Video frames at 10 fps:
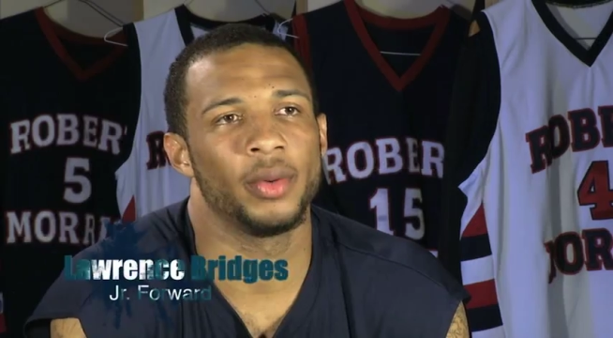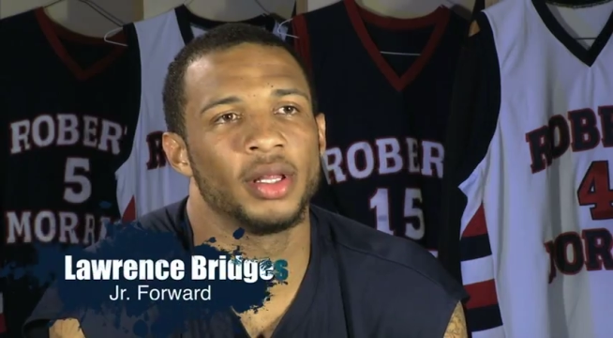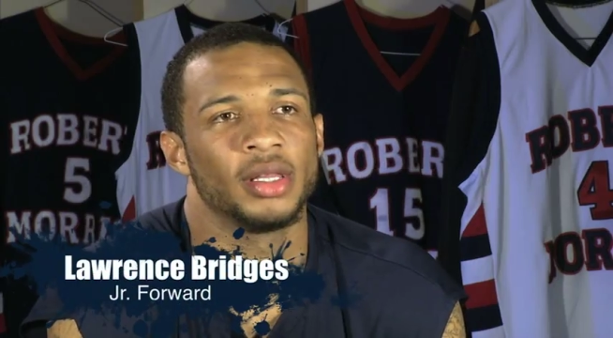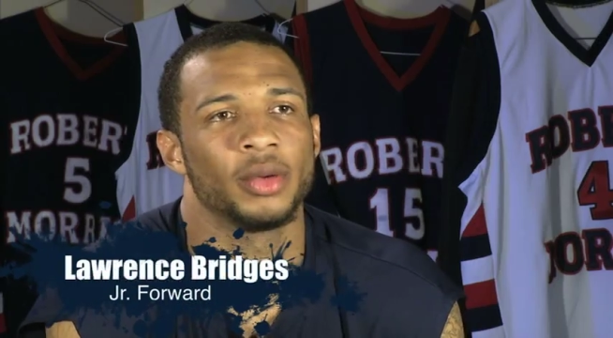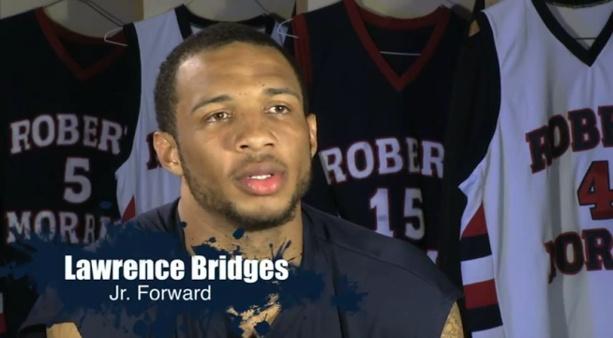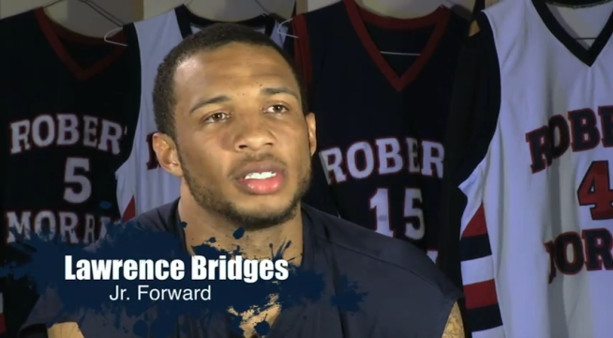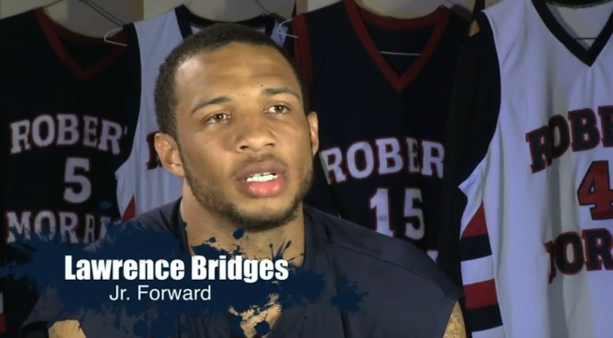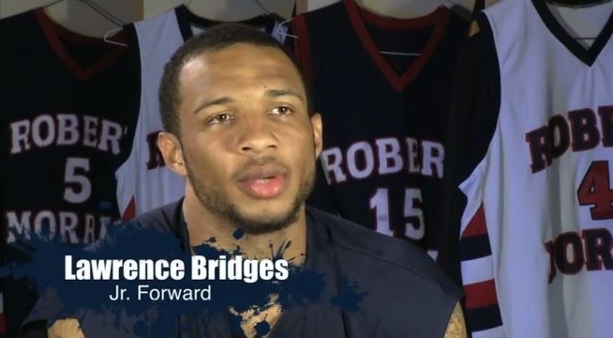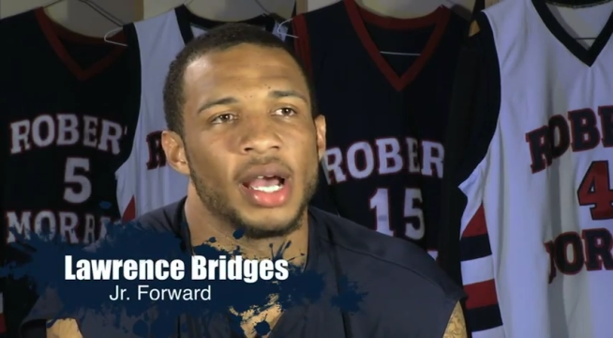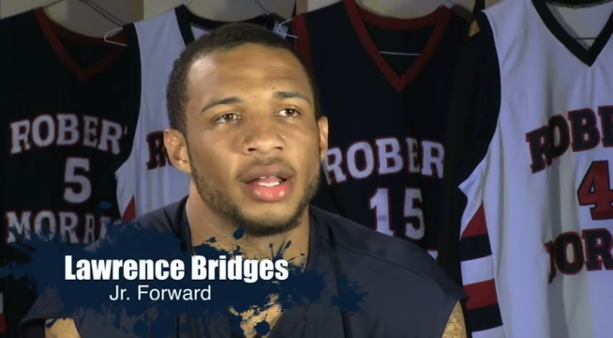really think with the
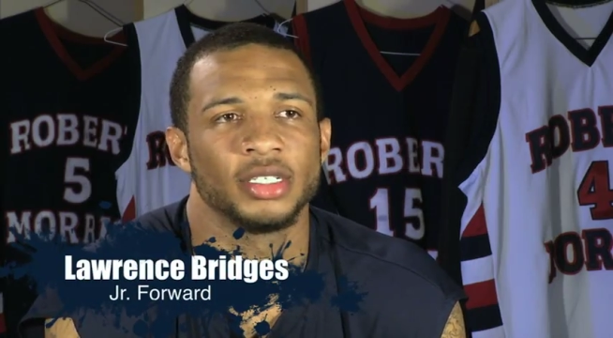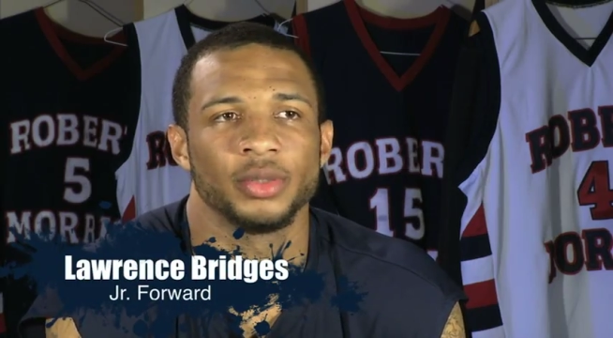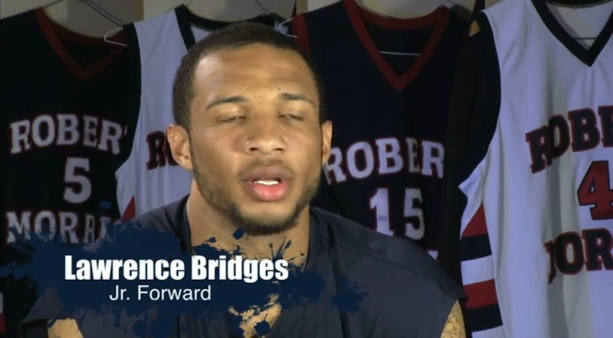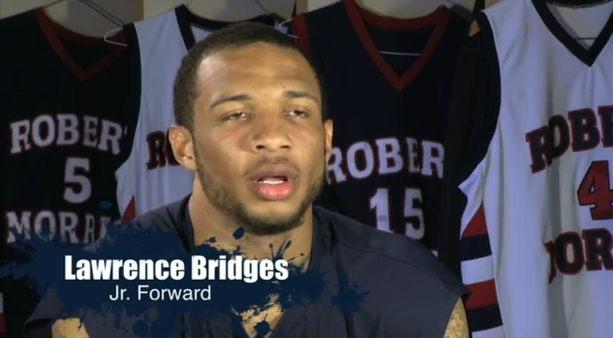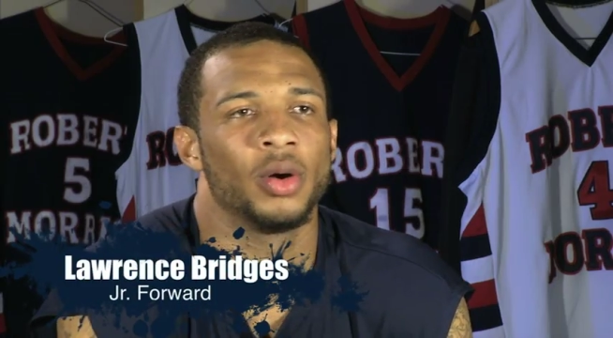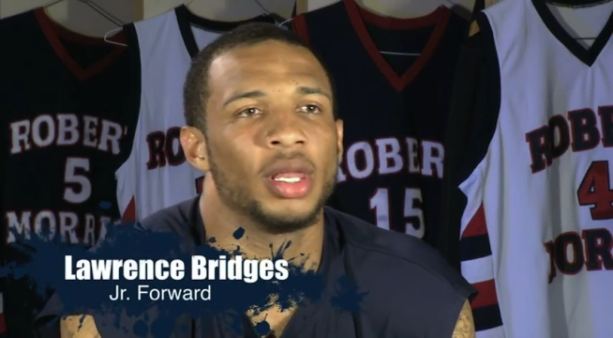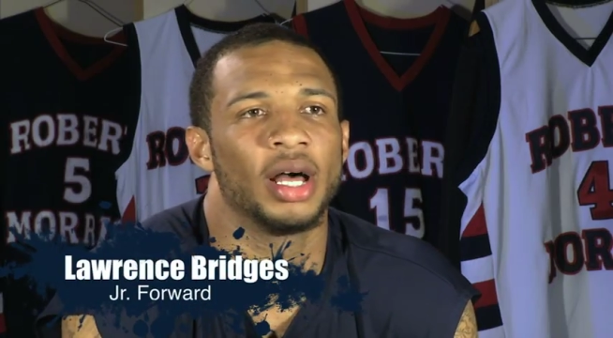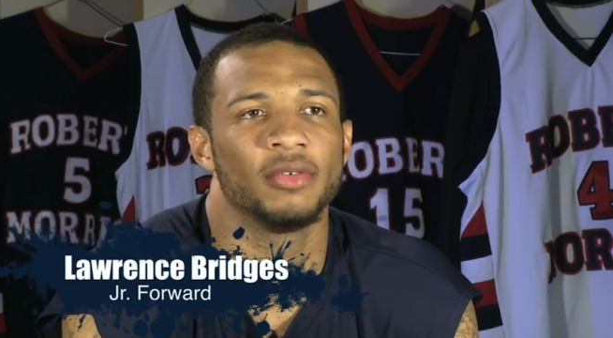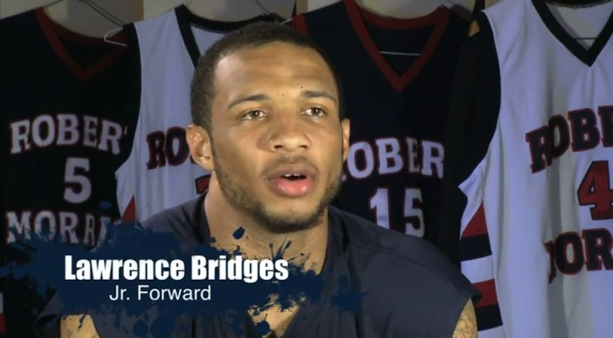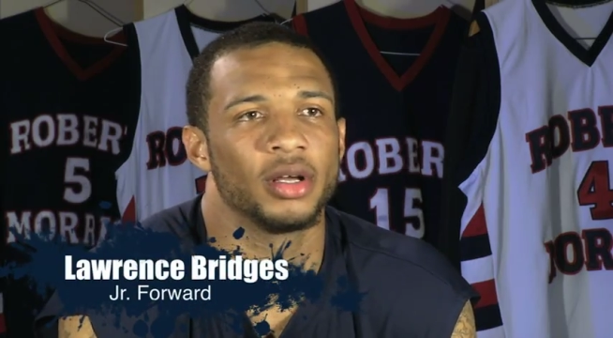team we hired this year, we can go a
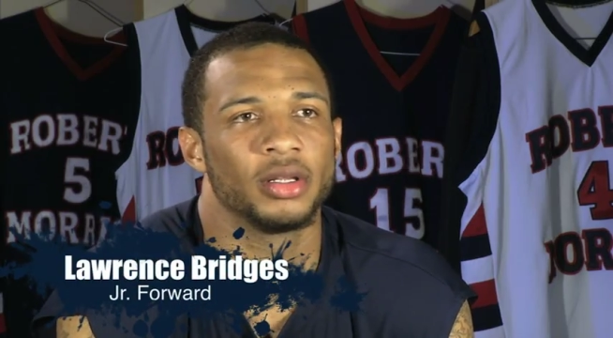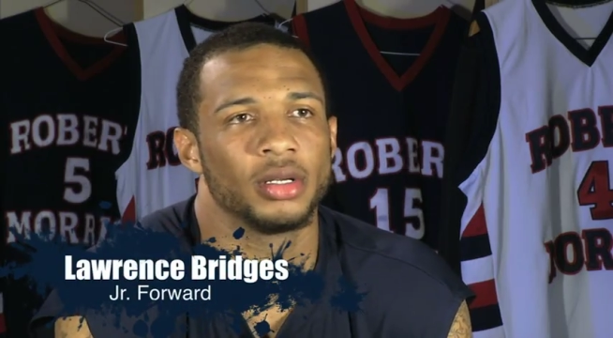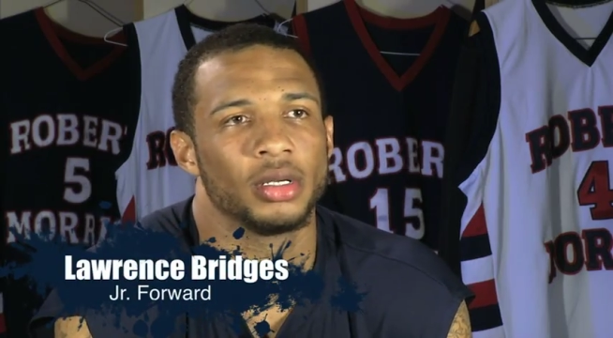lot farther.